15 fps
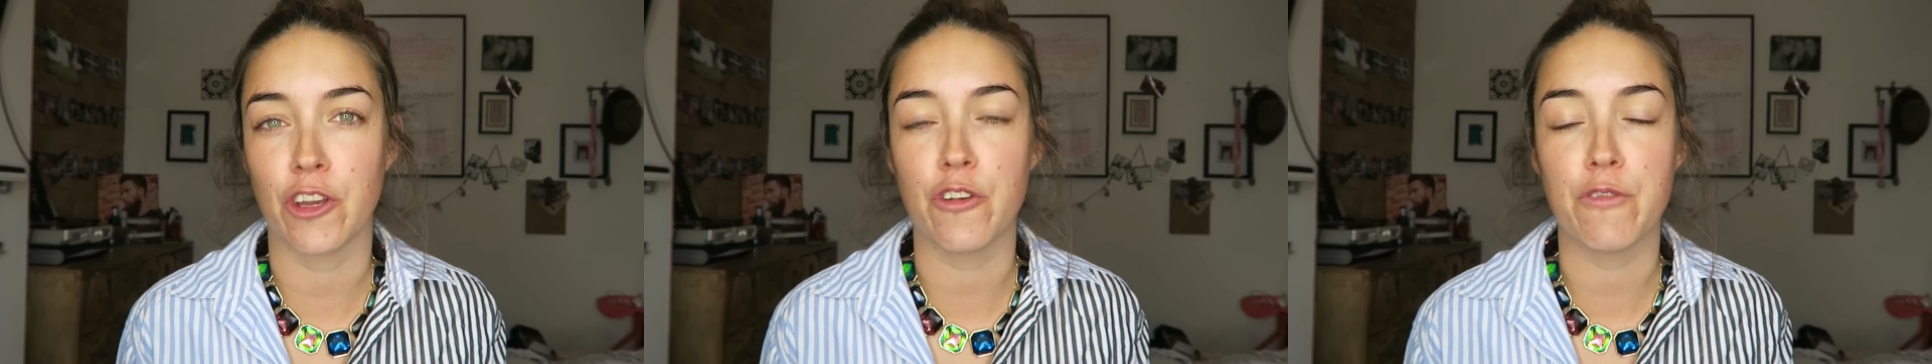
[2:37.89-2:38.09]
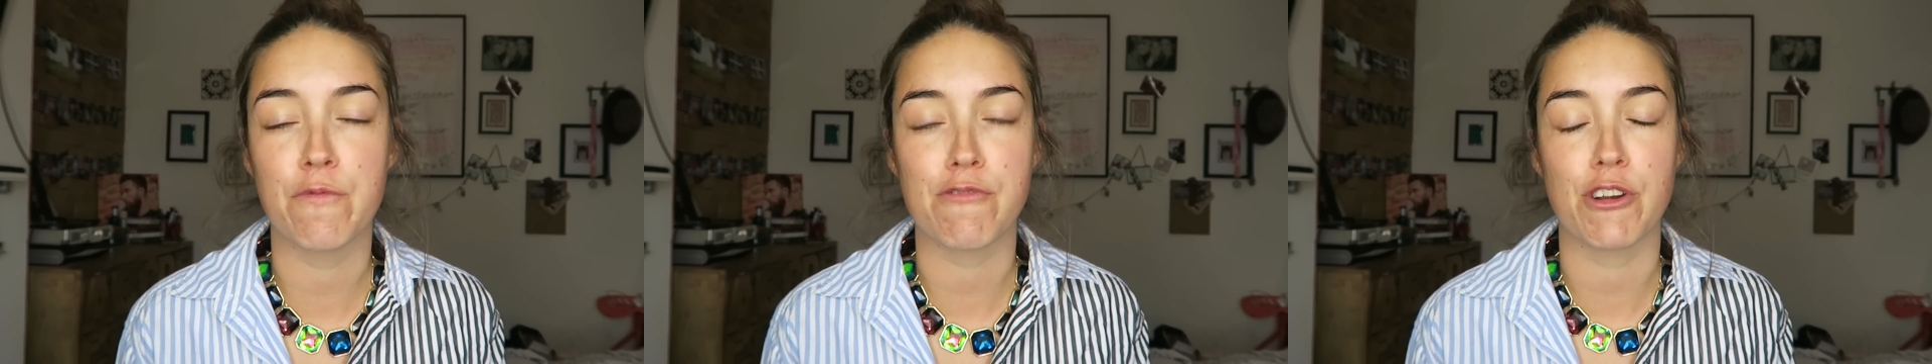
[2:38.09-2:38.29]

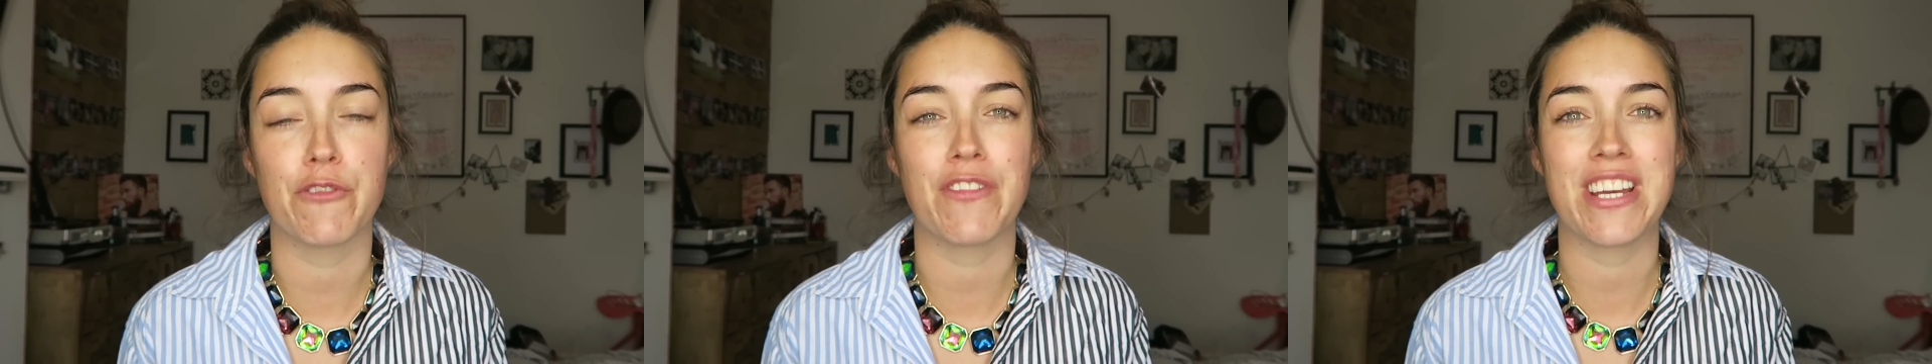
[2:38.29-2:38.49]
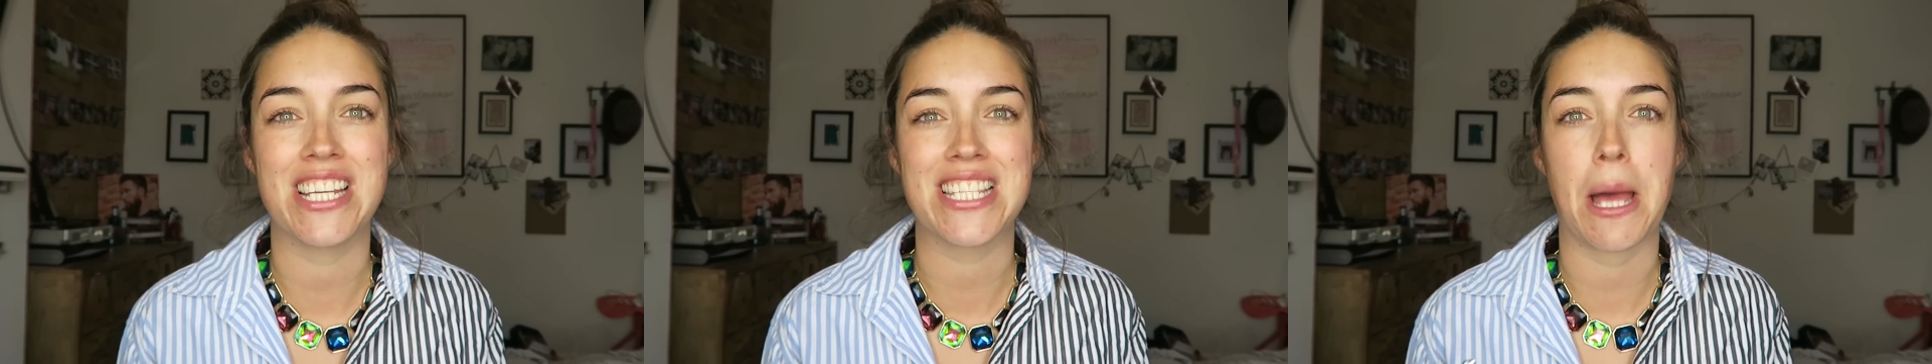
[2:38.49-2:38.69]
Goof Proof
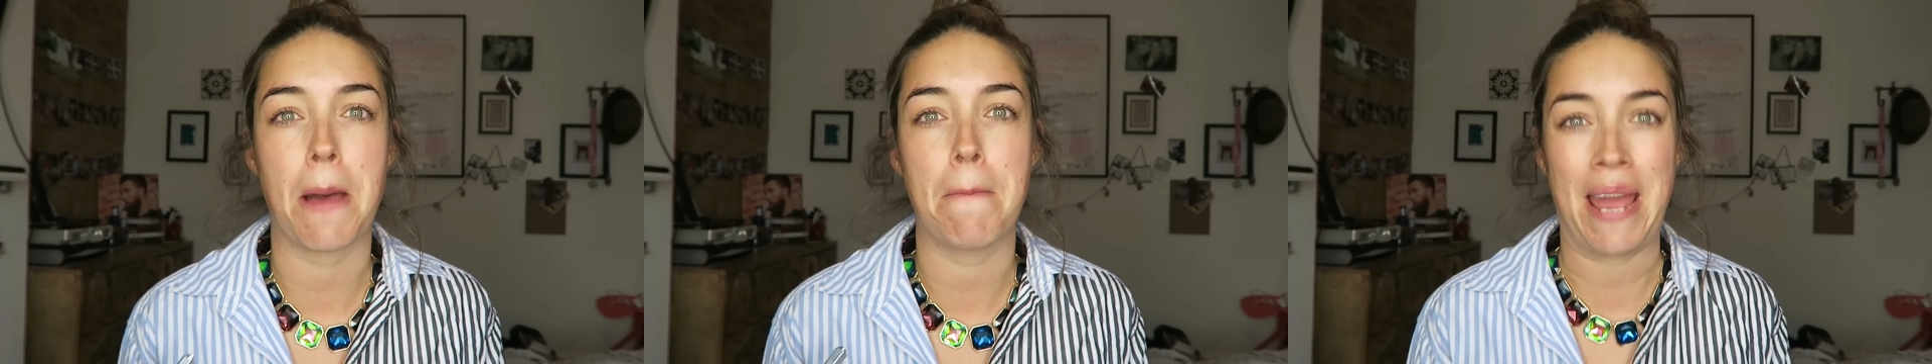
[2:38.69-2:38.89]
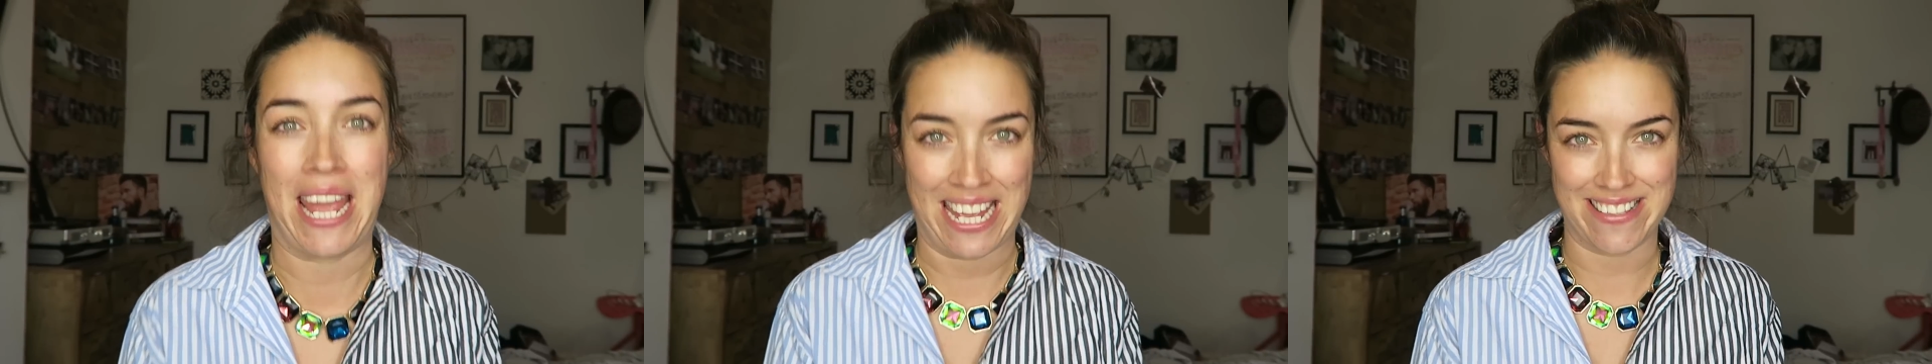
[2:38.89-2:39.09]
is
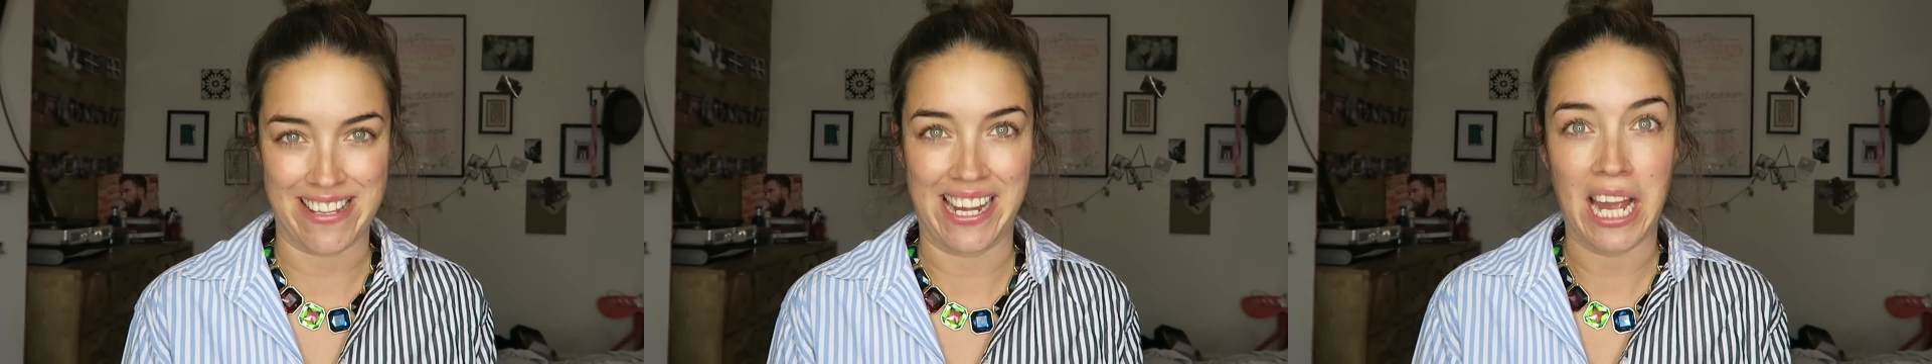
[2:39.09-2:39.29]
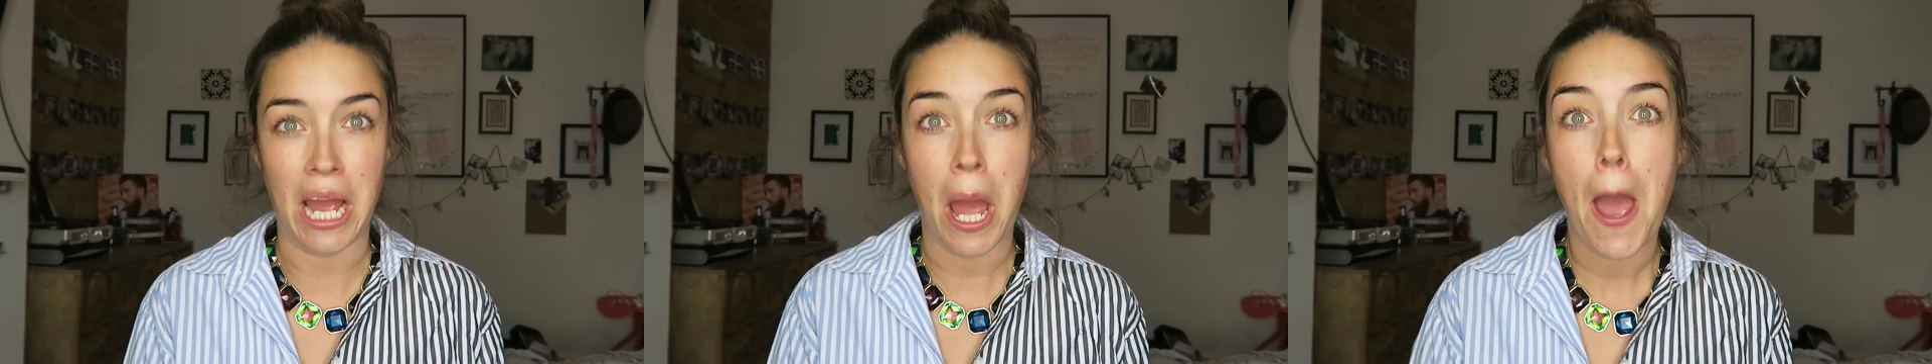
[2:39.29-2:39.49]

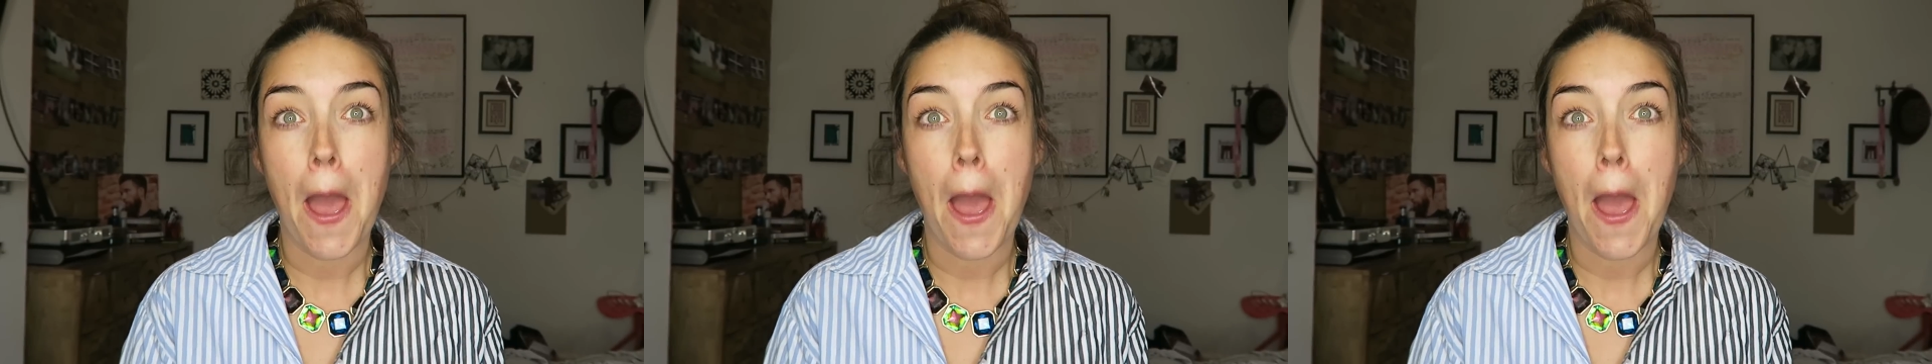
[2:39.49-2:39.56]
amazing.